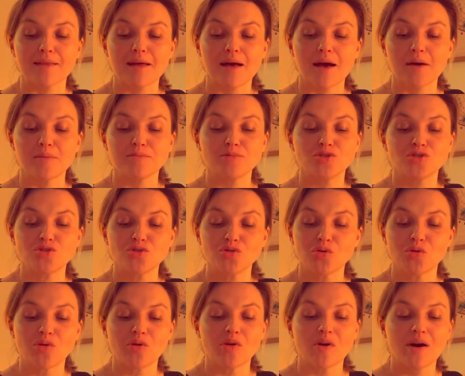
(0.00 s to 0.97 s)
I'm
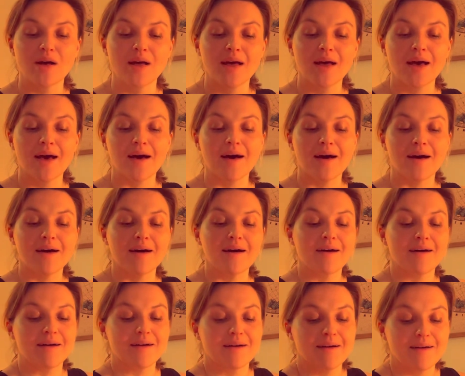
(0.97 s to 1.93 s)
sure
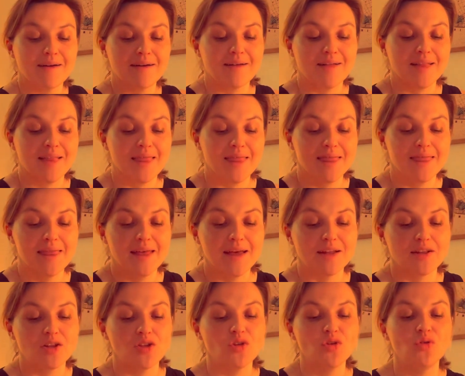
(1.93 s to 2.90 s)

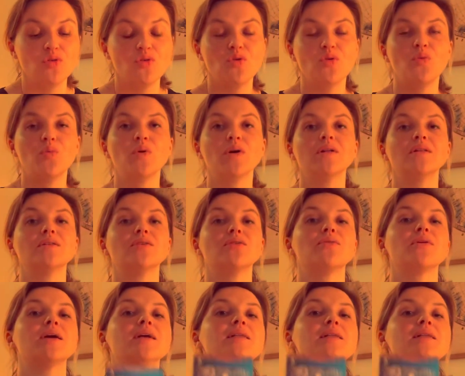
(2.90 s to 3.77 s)
that you will create